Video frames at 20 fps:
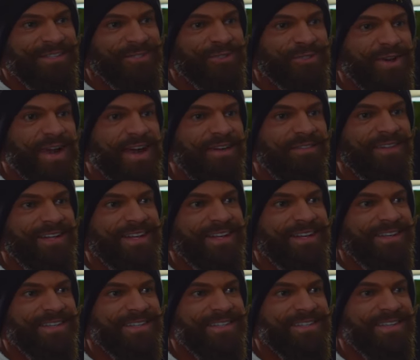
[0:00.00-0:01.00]

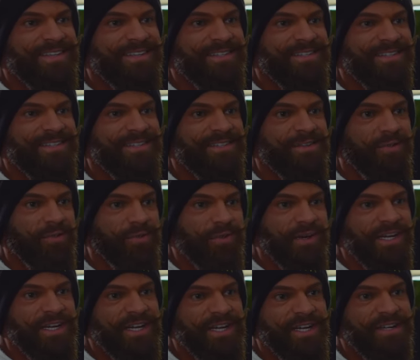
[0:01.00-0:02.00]
traveling since
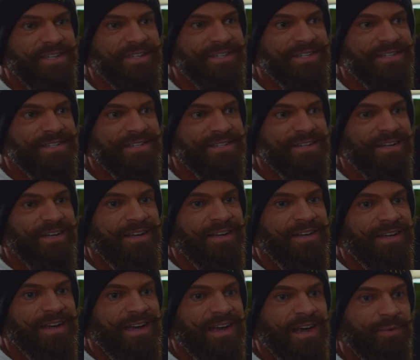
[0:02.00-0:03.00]
3 years.
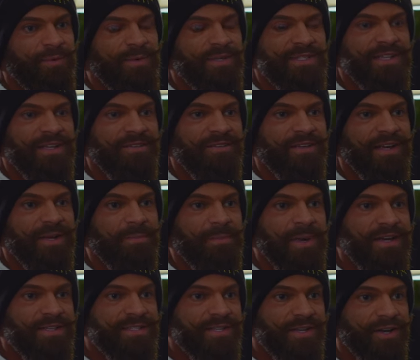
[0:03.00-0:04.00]
I was living in
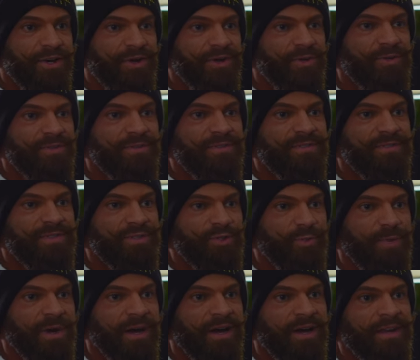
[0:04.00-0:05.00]
Mexico,
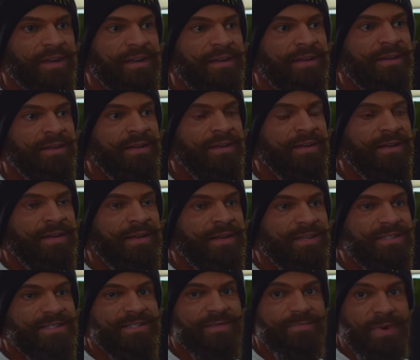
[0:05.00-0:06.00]
Dubai,
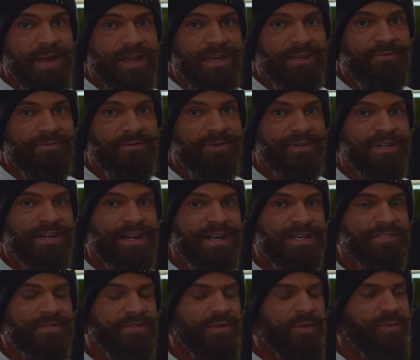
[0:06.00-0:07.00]
and Spain for the
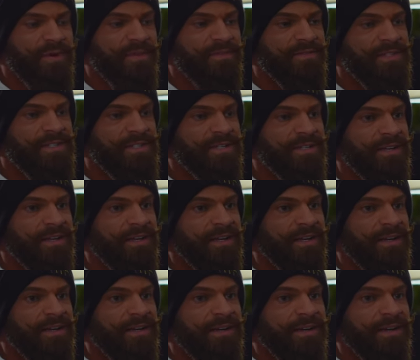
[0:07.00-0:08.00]
last few months.
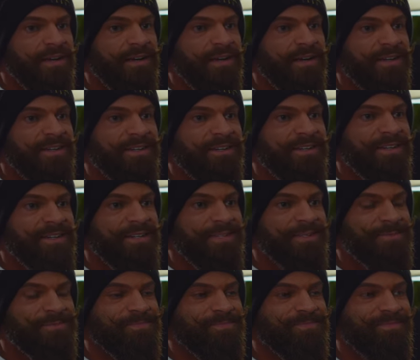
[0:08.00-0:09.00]
And
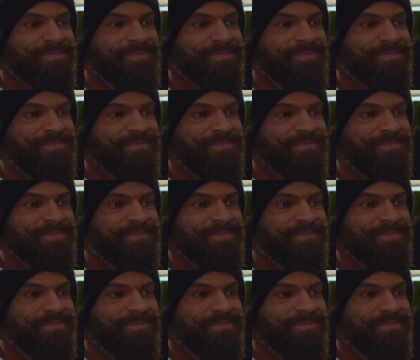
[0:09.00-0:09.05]
I